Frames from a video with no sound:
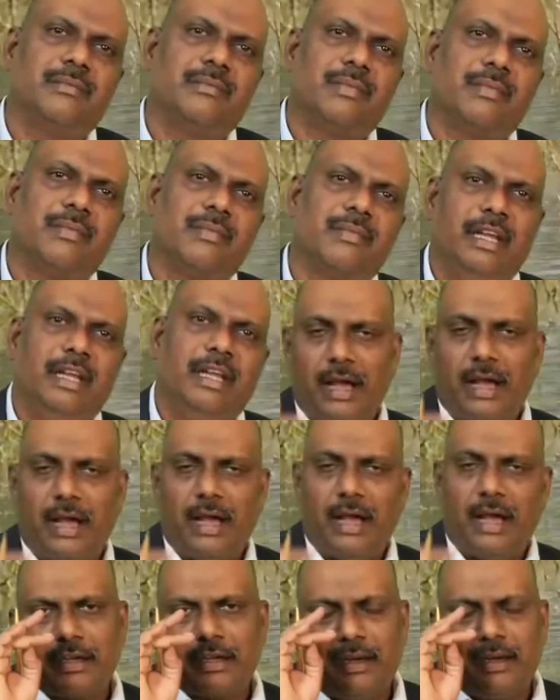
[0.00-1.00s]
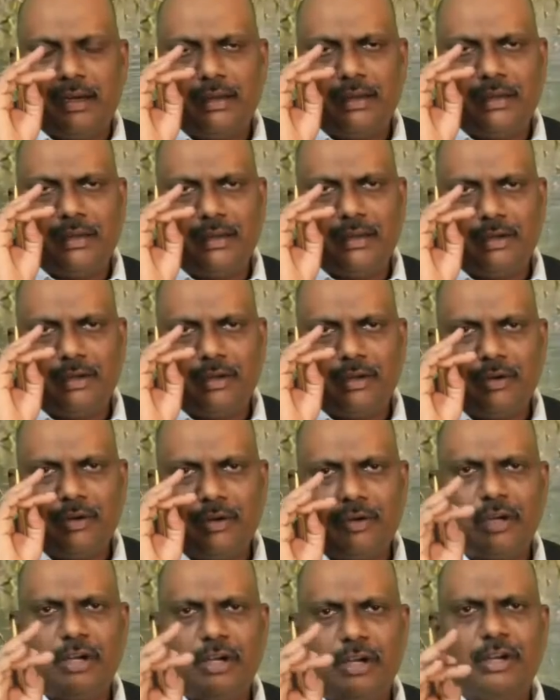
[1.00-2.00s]
In fact, note it
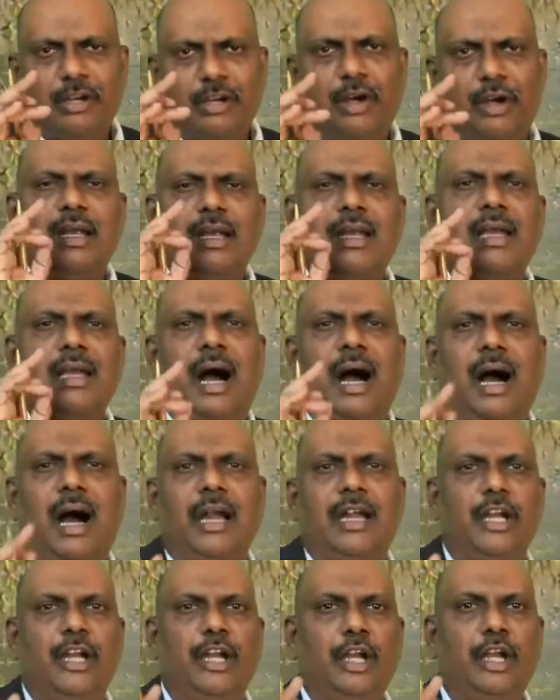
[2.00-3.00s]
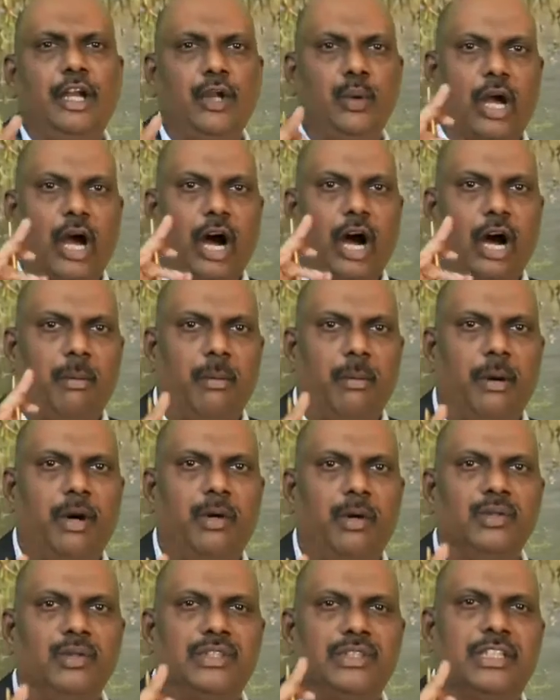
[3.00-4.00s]
down, any altitude
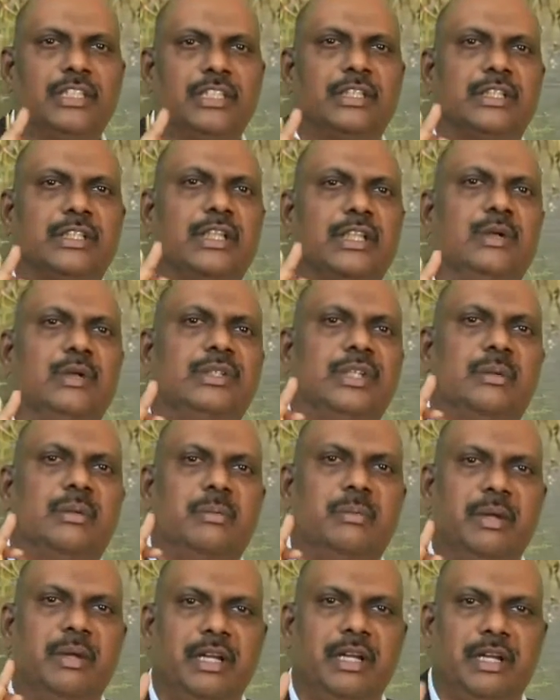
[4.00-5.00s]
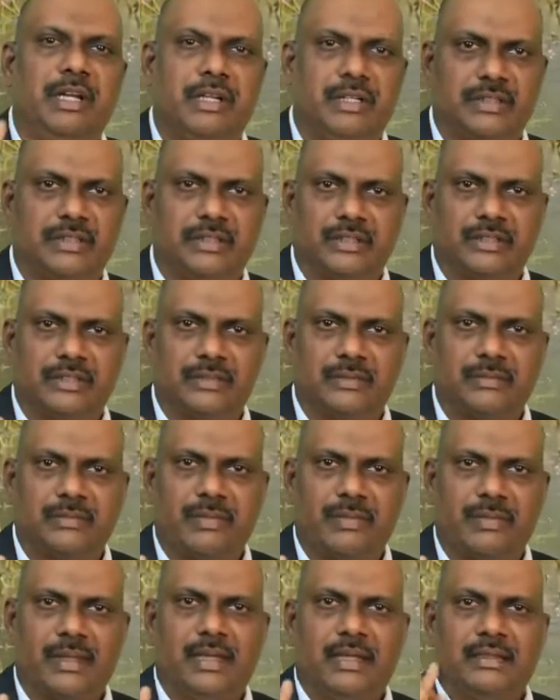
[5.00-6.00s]
above 6,000 meters
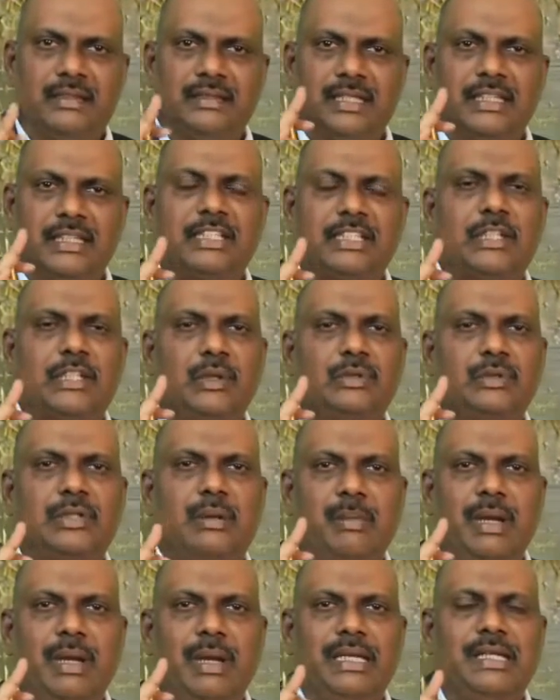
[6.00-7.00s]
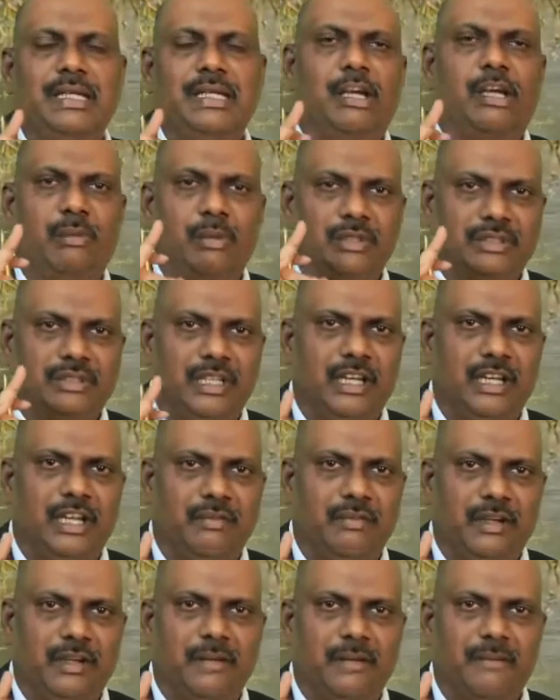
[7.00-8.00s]
above sea
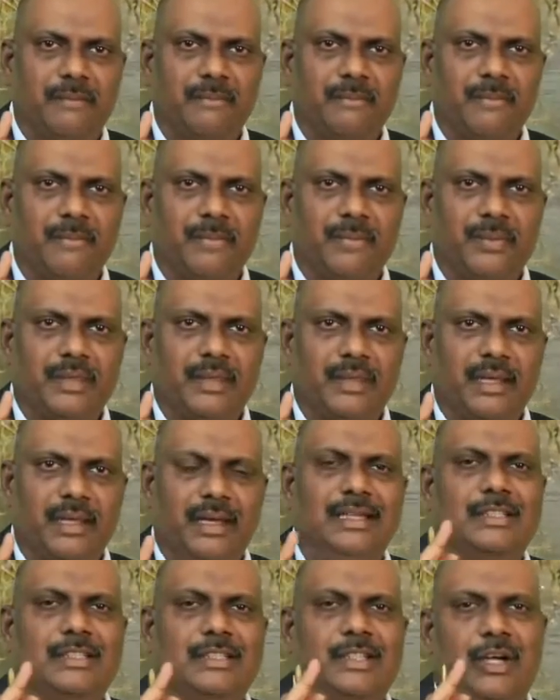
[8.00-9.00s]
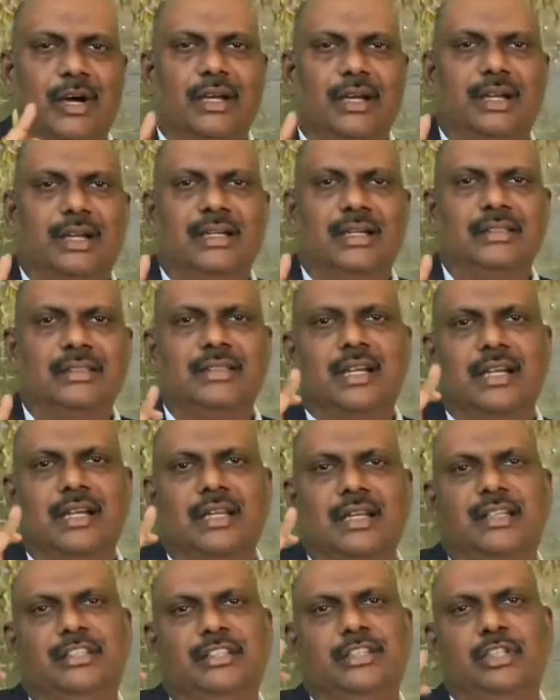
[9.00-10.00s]
level is called as
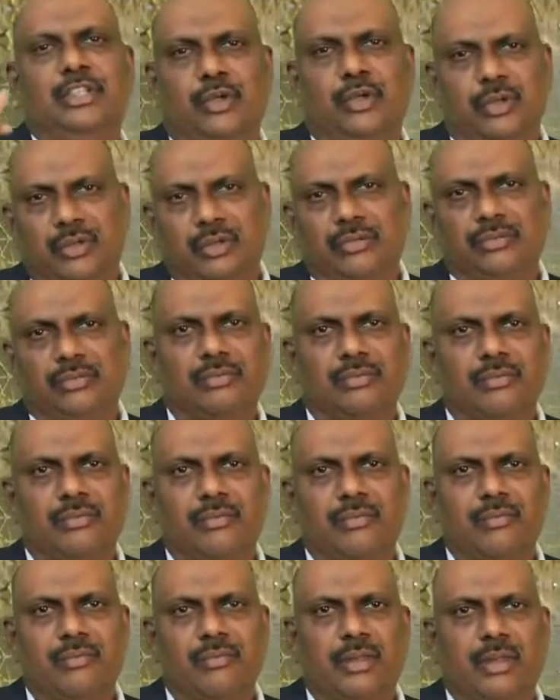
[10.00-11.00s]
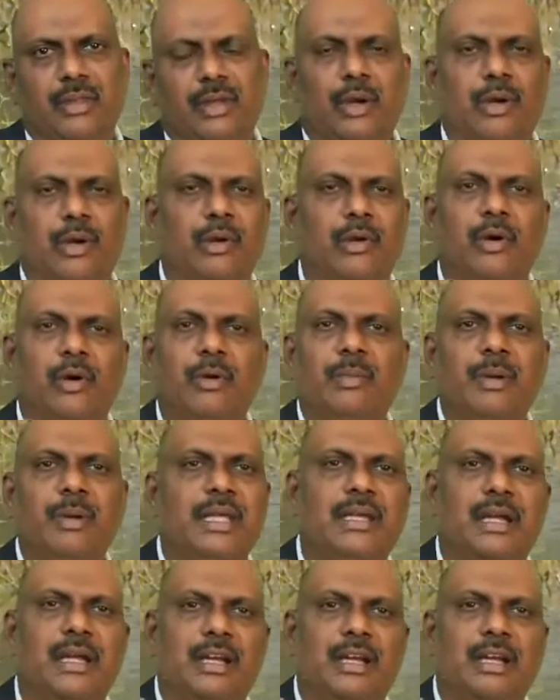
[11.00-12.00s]
death zone. Nobody
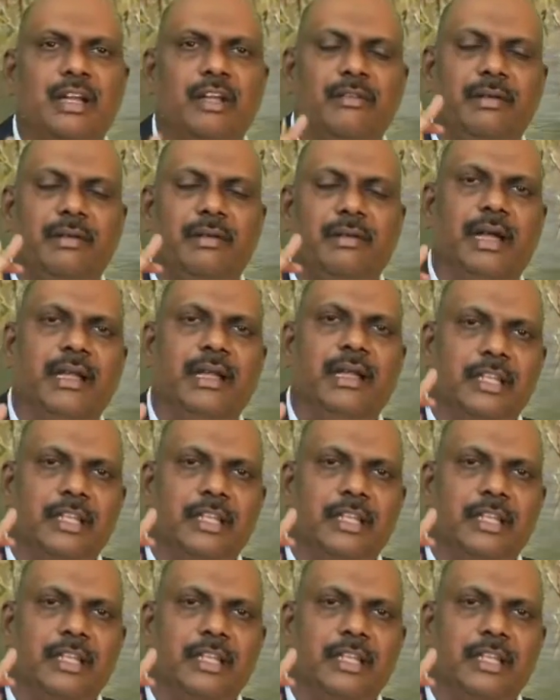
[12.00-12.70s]
can live in this